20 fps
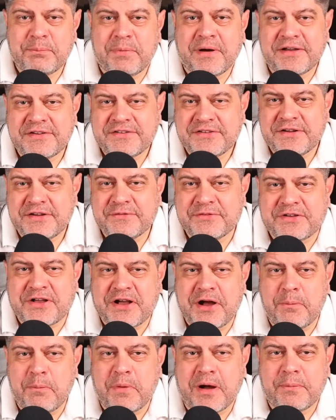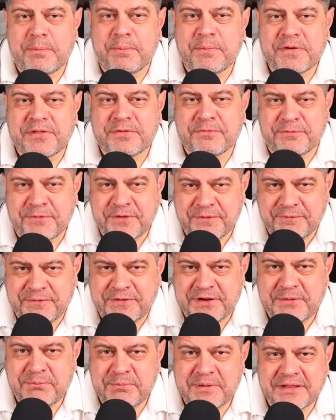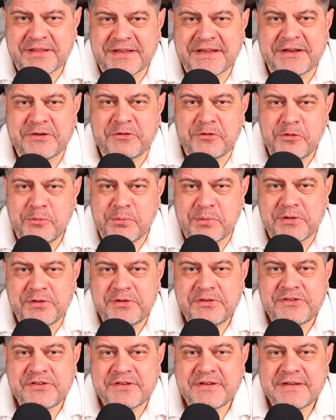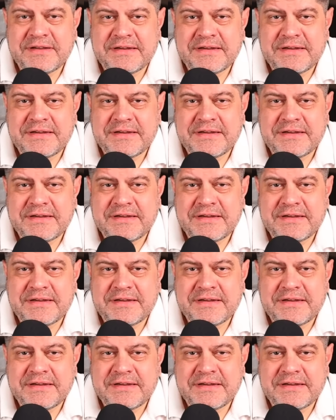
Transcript: Basievs come up with 15 million rubles